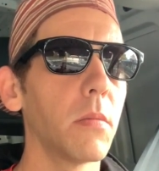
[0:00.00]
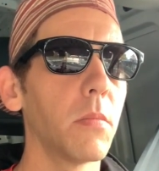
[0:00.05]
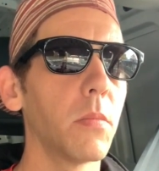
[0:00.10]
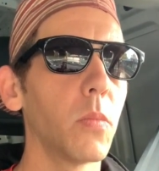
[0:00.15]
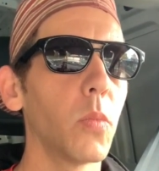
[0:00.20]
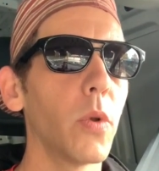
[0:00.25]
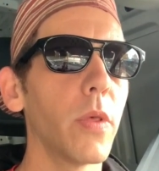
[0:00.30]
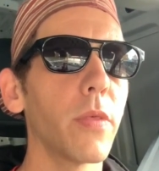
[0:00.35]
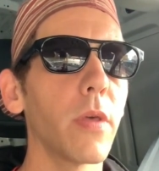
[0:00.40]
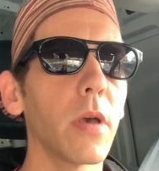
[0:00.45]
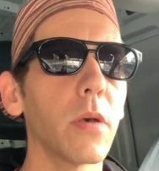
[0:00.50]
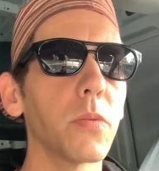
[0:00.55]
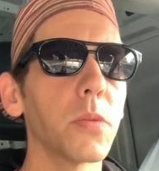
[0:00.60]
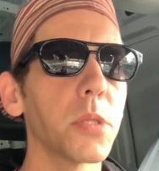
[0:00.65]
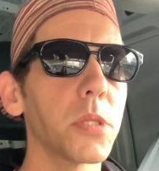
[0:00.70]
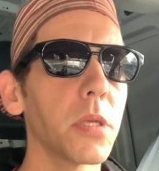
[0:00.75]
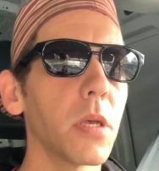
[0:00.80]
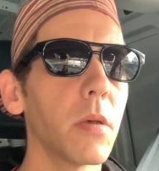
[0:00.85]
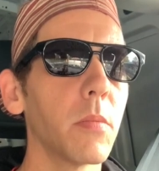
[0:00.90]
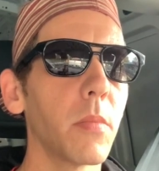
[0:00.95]
without
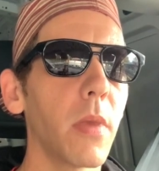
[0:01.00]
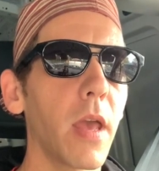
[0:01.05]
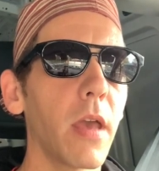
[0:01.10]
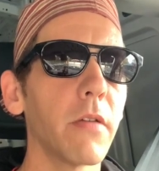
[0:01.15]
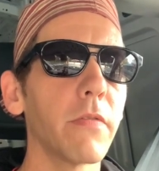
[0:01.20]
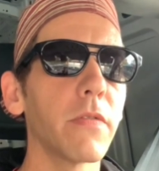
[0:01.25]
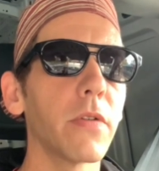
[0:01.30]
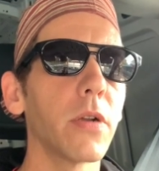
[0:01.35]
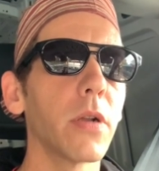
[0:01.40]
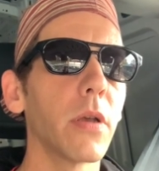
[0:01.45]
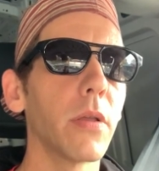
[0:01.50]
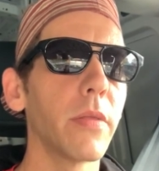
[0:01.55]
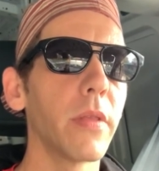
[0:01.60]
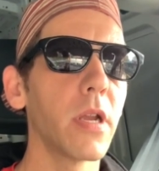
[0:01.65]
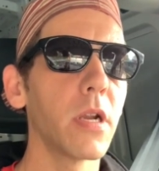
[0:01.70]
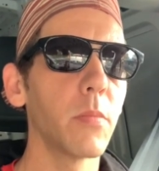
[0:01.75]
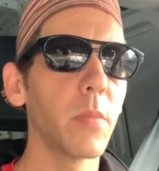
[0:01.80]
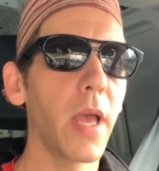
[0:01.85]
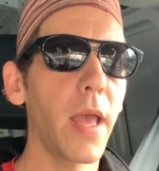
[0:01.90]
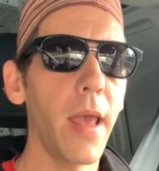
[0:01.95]
some effort on
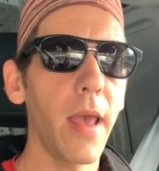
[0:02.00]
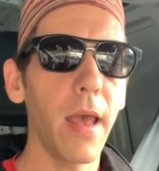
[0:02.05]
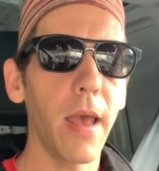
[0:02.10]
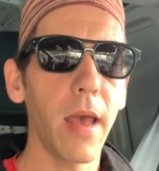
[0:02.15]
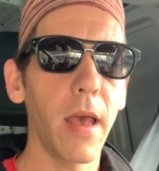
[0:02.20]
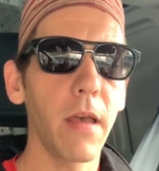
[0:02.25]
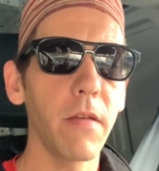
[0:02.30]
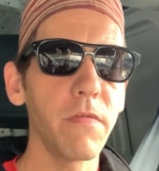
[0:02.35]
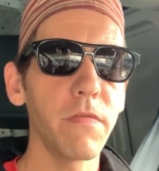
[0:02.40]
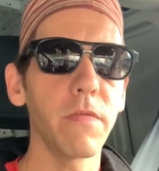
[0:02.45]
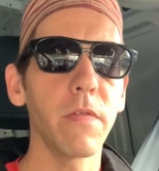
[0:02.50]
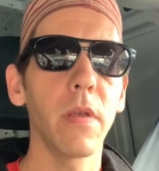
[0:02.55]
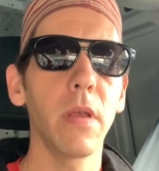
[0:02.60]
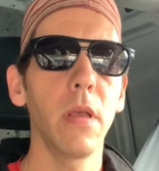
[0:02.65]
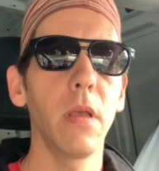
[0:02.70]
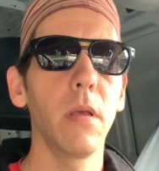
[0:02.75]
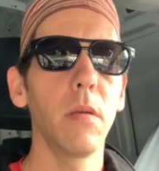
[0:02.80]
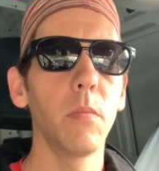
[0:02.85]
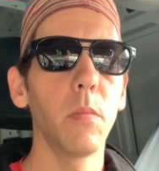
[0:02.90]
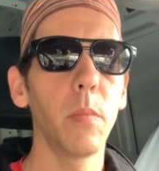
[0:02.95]
their behalf,
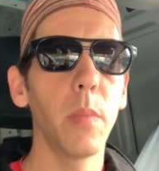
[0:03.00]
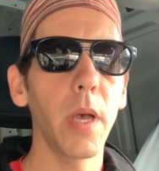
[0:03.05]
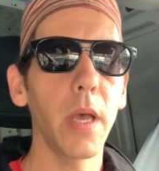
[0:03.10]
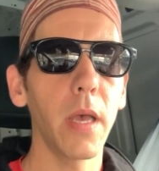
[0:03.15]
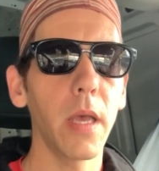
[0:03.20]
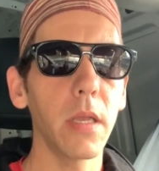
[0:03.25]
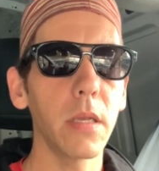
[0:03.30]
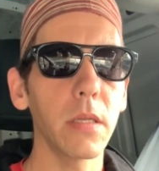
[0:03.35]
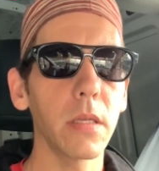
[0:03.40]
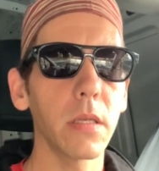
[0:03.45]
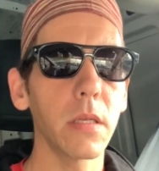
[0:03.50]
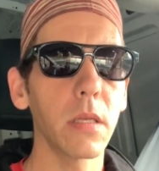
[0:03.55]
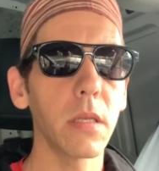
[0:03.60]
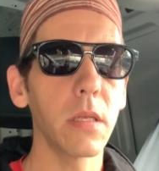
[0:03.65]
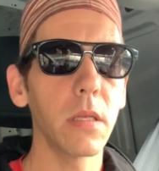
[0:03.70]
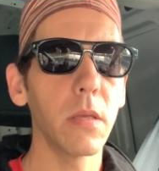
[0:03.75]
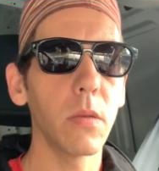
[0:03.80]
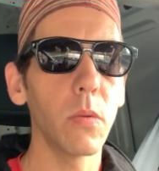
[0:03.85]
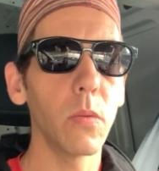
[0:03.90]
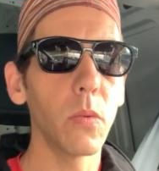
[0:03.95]
but
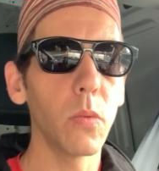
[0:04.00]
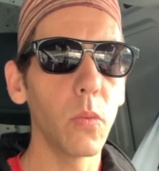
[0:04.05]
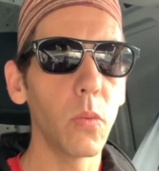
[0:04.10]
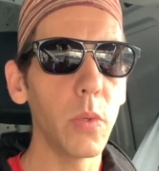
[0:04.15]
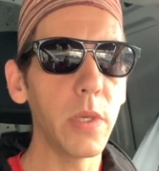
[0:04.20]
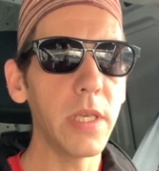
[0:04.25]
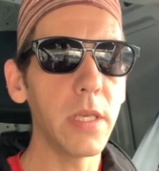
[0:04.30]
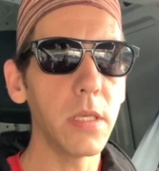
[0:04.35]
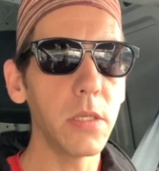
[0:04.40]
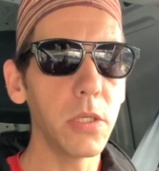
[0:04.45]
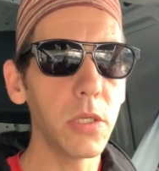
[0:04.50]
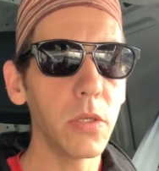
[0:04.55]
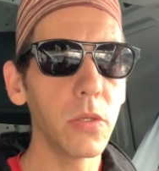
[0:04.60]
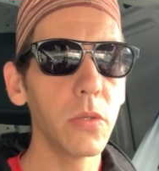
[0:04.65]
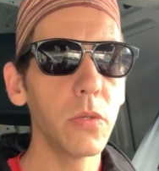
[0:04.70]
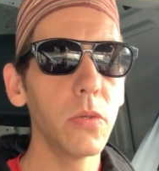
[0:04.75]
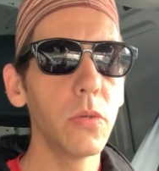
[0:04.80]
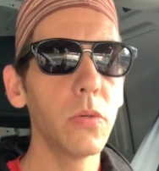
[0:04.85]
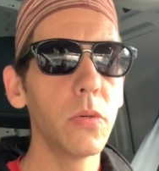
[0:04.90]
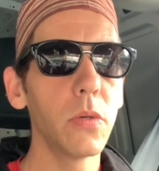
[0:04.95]
we
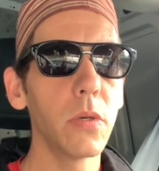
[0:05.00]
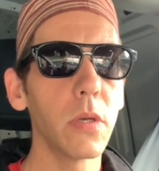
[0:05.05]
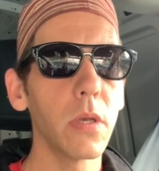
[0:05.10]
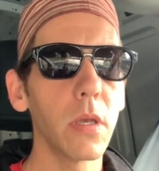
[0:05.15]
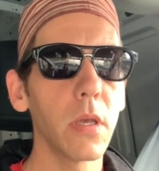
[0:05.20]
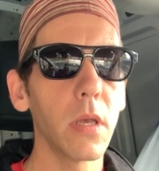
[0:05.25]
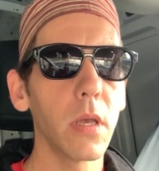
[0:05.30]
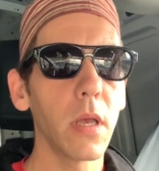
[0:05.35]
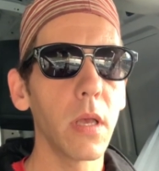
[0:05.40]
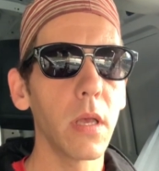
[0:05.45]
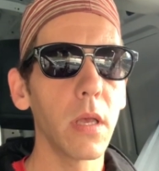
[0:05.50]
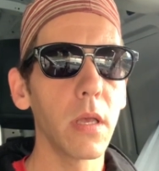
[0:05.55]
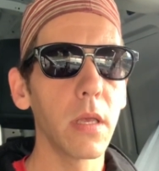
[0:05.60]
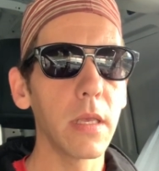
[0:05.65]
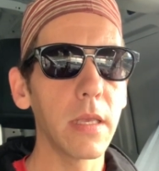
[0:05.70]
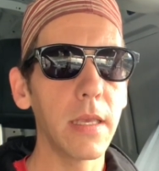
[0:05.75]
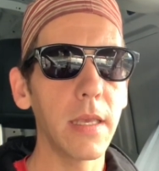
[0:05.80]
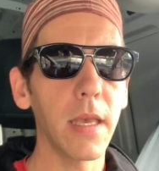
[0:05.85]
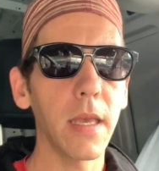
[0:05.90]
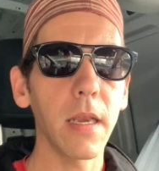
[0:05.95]
do
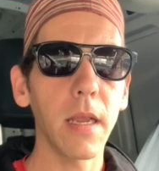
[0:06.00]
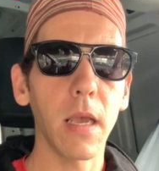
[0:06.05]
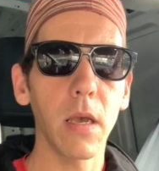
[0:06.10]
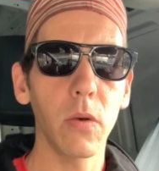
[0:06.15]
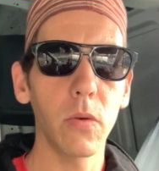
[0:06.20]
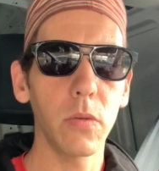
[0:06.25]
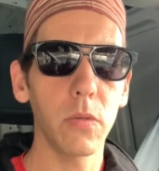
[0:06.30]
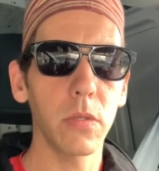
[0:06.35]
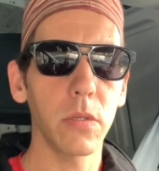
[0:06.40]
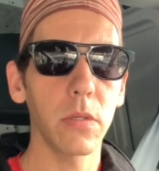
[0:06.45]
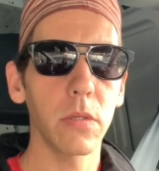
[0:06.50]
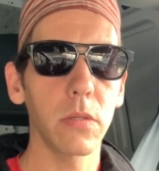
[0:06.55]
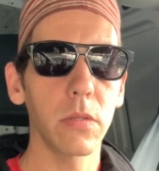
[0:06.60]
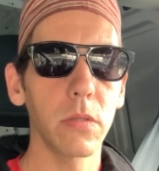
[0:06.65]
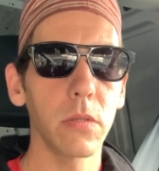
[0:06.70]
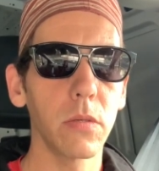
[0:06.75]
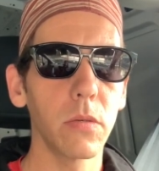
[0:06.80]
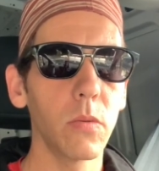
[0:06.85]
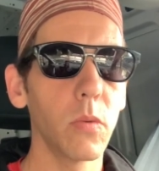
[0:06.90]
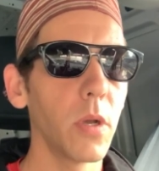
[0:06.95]
get out
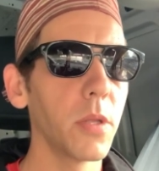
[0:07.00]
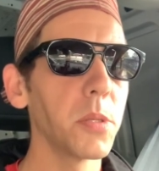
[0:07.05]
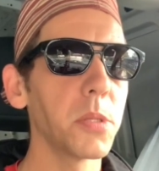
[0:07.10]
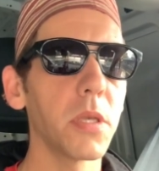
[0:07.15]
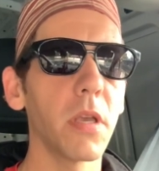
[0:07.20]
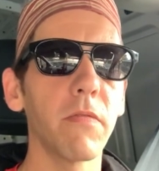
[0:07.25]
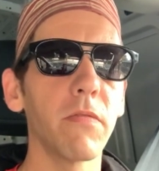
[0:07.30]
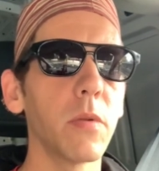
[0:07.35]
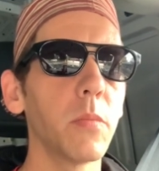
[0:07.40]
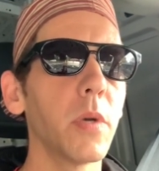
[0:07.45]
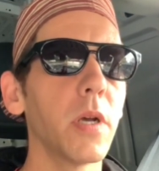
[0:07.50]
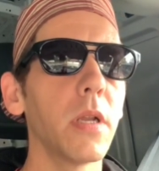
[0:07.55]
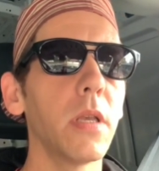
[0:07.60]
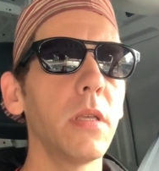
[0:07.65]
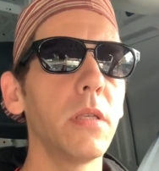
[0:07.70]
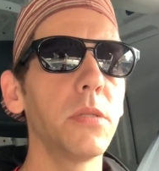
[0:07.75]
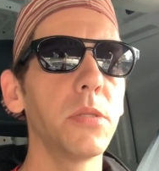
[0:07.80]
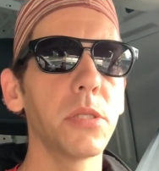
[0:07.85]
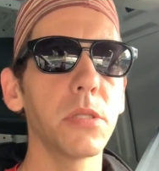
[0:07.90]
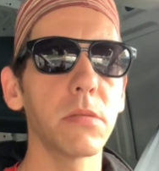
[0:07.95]
once
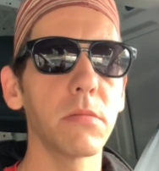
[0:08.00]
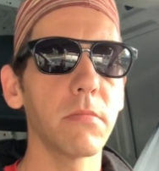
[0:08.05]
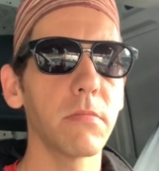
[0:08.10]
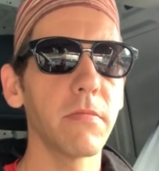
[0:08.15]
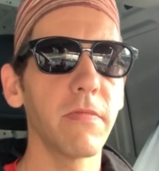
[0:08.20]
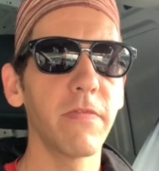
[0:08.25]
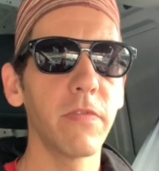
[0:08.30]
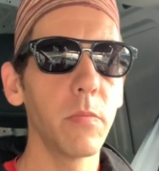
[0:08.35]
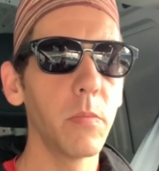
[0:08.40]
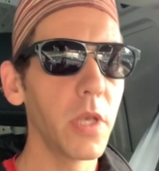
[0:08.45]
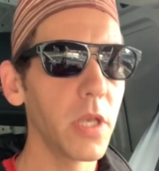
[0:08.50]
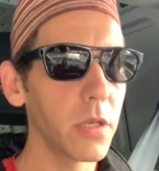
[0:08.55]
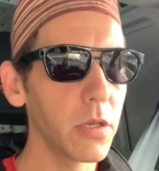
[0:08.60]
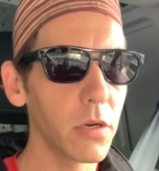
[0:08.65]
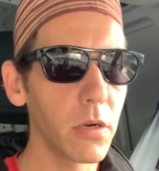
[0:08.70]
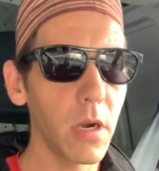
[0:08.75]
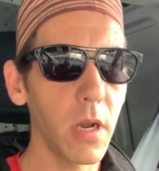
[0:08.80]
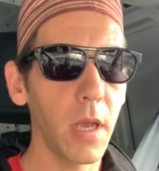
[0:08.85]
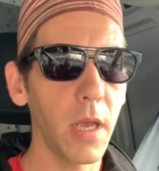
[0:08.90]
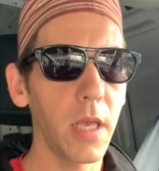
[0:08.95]
everybody's
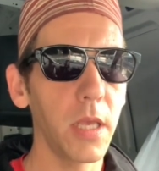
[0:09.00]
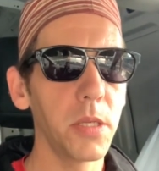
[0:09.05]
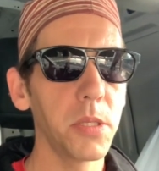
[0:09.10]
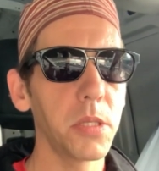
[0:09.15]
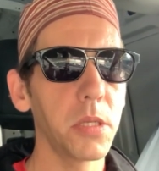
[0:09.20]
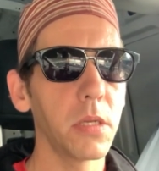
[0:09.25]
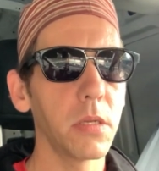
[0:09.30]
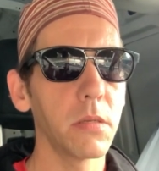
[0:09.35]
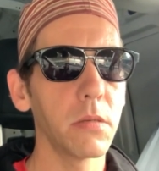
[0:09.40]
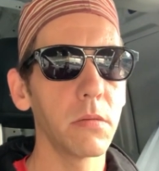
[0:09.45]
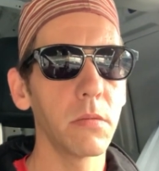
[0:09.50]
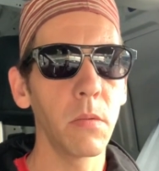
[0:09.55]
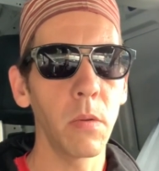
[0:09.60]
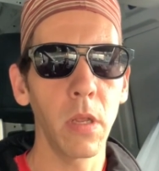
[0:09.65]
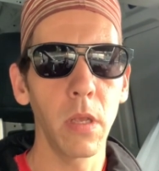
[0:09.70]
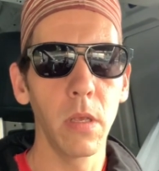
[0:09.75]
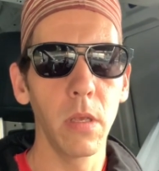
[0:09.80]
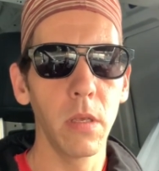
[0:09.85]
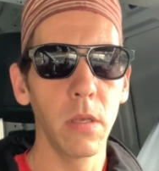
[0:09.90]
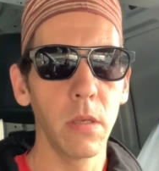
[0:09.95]
familiarized and
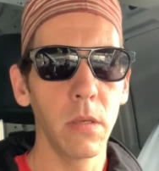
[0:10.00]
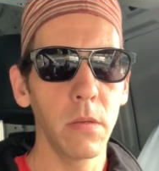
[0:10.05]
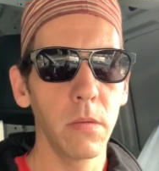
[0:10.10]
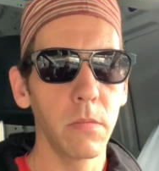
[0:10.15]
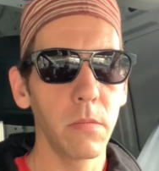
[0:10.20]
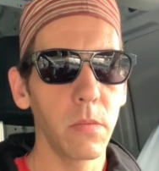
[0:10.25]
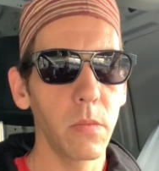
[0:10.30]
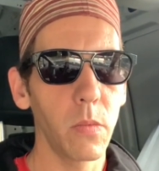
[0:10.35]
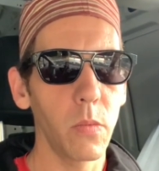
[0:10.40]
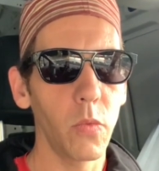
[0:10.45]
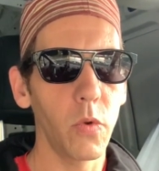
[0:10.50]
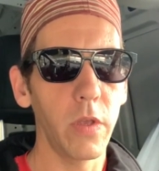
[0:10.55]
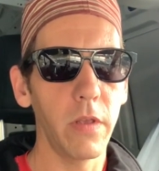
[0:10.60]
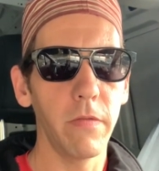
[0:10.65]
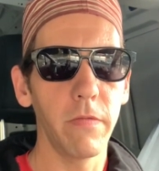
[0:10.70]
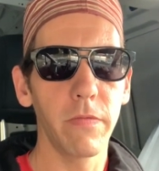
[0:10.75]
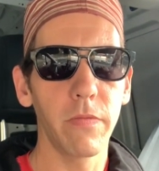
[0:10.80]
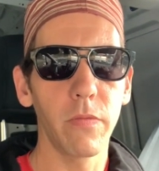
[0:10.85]
we've